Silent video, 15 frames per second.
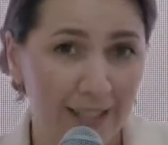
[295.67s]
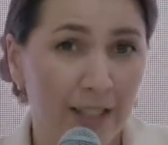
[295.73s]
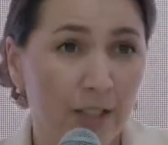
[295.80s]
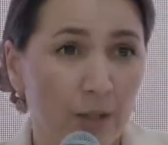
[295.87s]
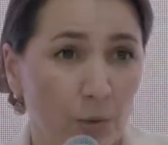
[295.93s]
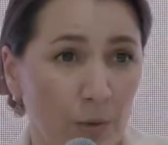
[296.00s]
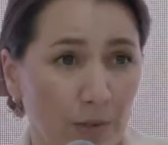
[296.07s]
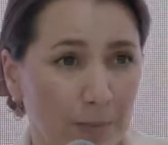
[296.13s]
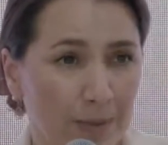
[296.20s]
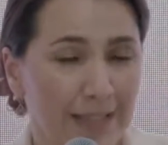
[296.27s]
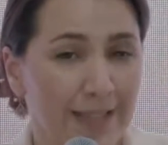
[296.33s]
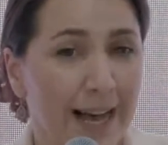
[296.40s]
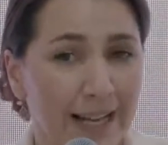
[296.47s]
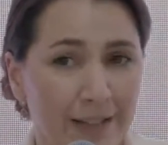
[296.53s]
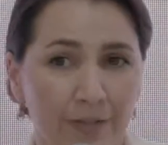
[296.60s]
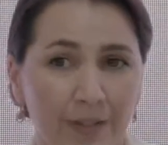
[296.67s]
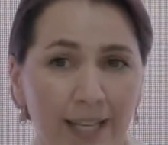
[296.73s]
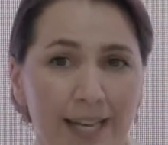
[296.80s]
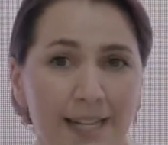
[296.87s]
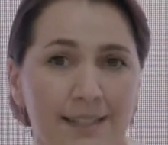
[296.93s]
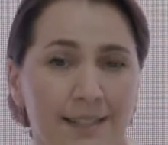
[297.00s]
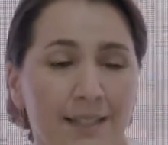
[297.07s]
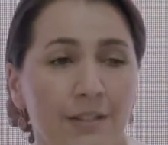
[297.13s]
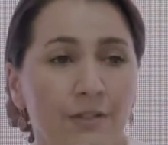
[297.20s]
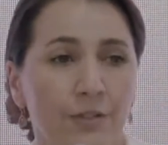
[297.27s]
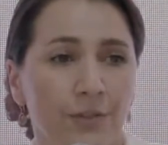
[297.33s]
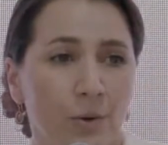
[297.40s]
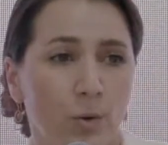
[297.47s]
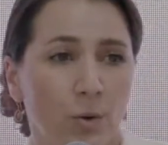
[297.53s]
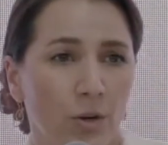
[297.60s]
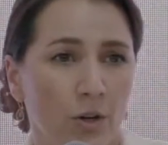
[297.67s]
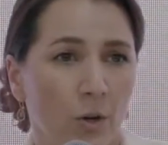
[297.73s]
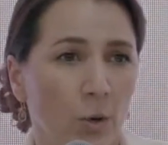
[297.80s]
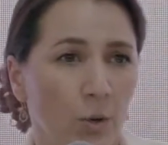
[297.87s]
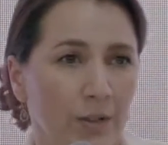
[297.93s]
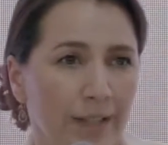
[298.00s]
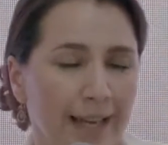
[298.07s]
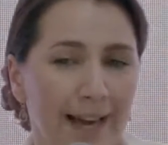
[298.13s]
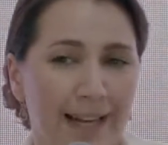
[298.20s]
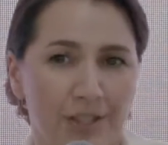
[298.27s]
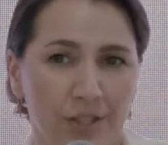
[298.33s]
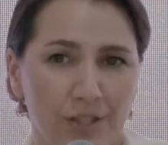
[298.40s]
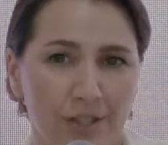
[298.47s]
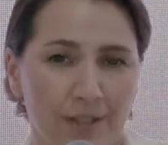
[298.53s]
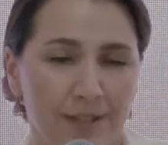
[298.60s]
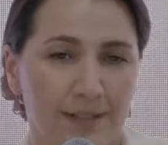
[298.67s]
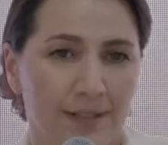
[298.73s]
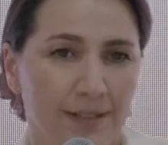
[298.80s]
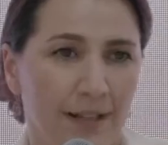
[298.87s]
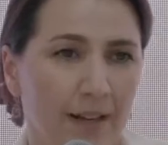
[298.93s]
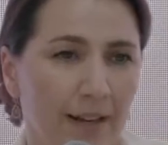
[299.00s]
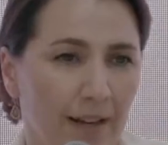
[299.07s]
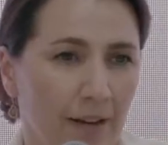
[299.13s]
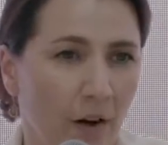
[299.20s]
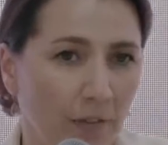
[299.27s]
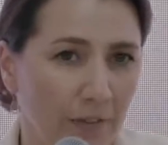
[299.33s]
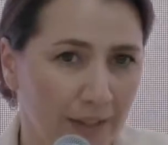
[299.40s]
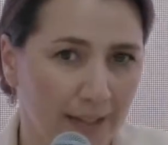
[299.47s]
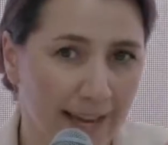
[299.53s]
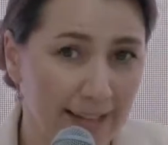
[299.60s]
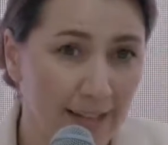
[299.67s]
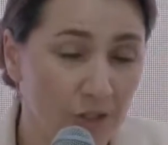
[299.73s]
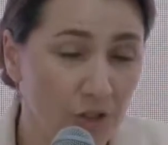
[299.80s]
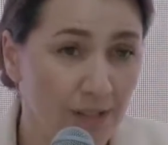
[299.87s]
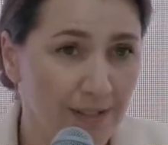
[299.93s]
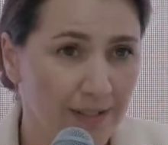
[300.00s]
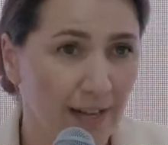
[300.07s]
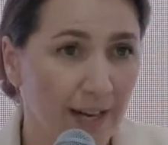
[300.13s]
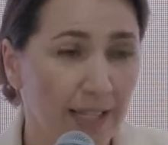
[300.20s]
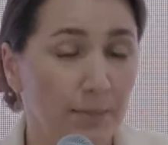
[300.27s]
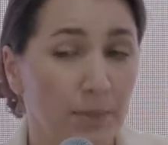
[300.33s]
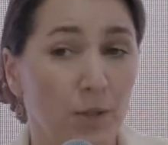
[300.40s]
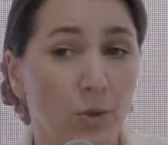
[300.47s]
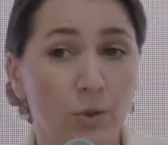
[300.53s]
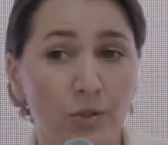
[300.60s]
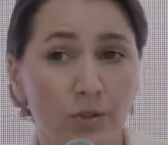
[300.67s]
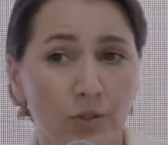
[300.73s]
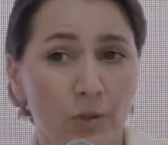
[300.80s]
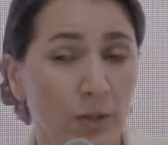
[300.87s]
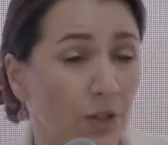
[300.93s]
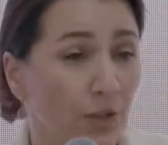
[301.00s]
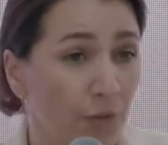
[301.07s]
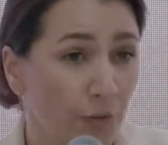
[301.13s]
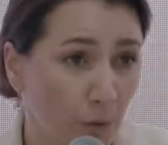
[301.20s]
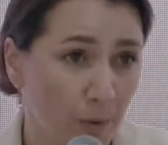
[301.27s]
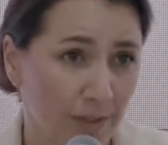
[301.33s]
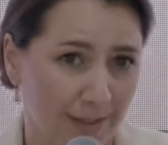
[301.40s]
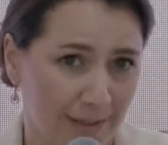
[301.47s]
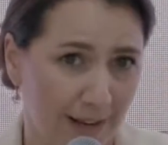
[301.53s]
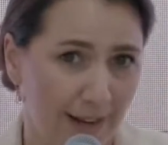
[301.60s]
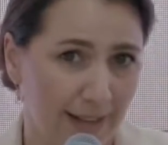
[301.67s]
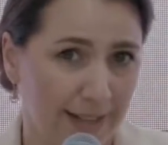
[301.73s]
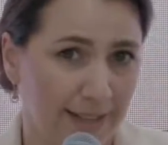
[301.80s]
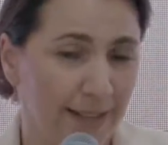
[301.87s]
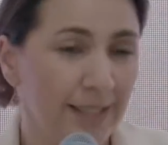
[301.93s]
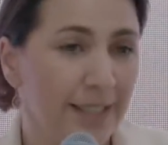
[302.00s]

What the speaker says: We've been advocating for all the actions on the energy side, but also on the food side.